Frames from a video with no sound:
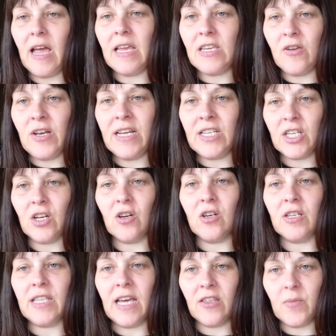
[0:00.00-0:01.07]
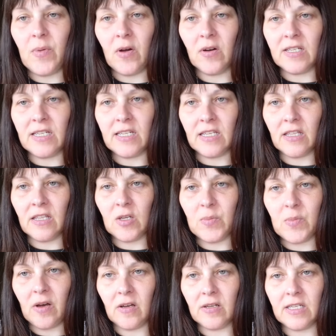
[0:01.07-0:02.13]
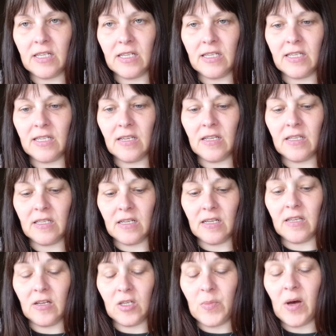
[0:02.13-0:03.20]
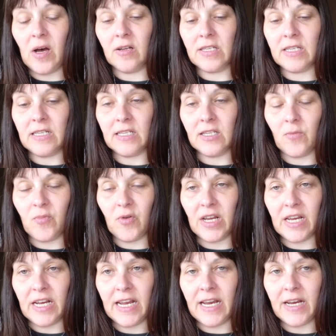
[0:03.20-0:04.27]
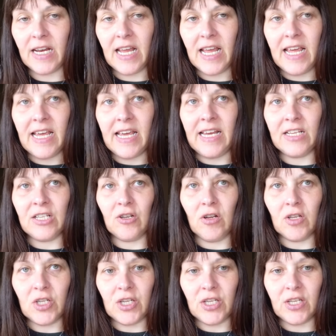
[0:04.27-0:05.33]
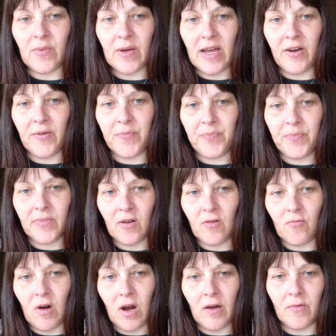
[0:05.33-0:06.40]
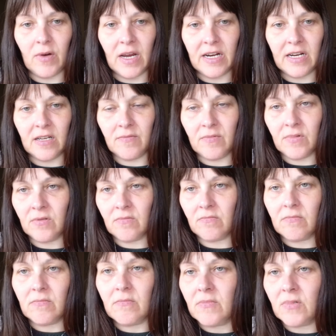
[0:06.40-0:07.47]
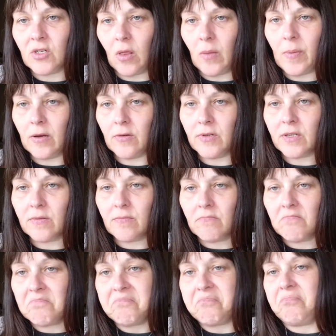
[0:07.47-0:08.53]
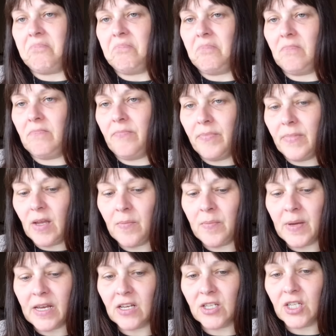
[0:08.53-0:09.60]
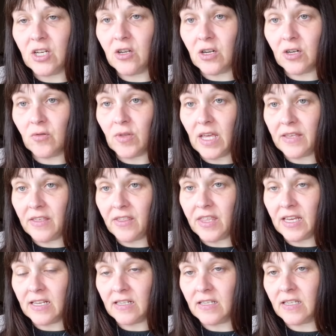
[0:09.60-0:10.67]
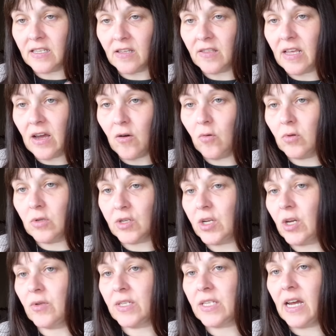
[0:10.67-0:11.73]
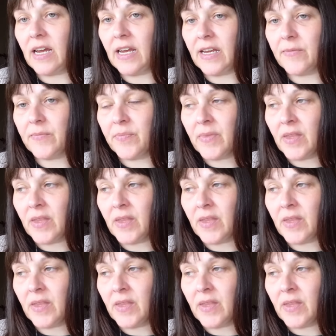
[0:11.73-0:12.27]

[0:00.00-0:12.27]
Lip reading: you need to look at the other policies that those parties are bringing in. It's not just about, right, we're going to stop boats, because look at all the other things that they're also saying.